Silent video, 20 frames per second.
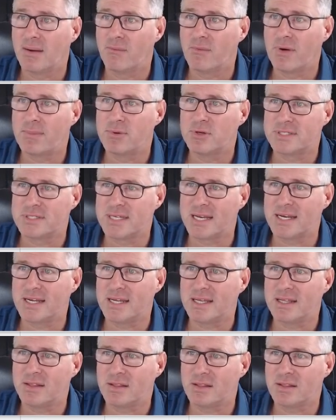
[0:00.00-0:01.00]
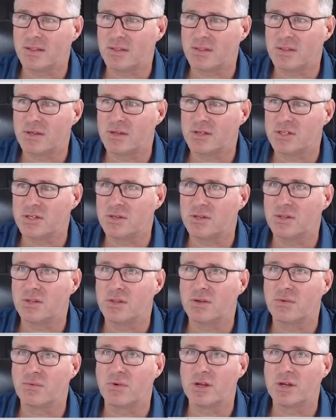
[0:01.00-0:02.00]
representing the
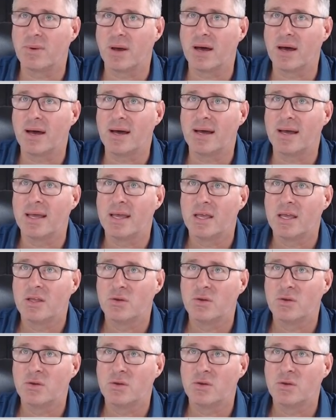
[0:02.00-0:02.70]
rebar.